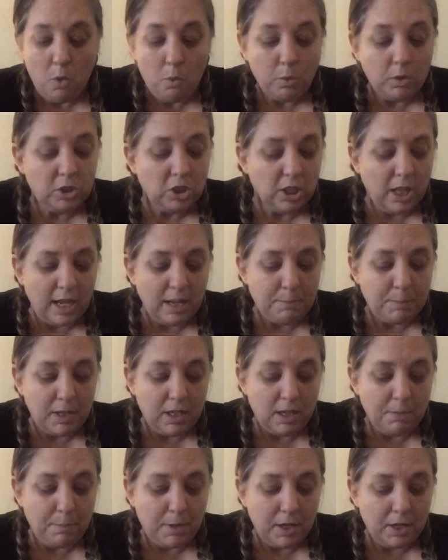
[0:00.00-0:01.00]
Would you like
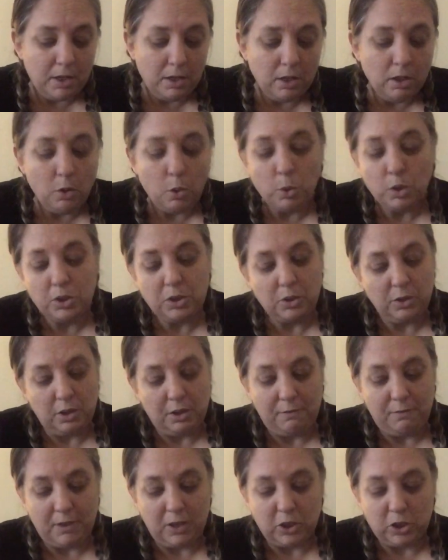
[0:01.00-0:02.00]
peanut butter or
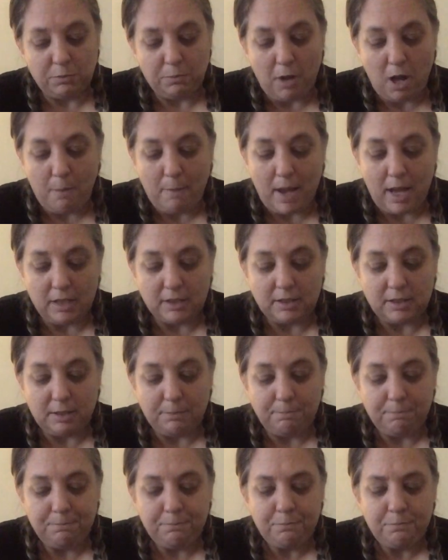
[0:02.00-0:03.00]
tuna fish? Mom asked
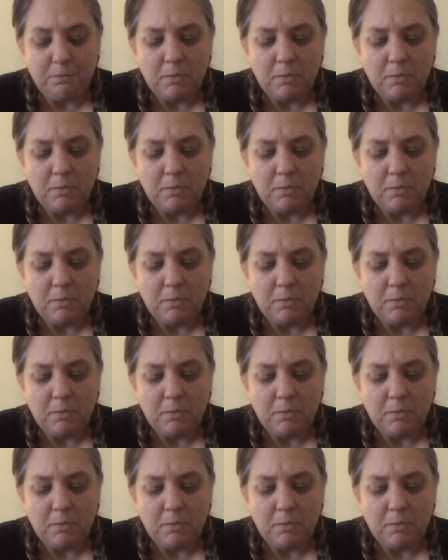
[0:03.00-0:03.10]
him.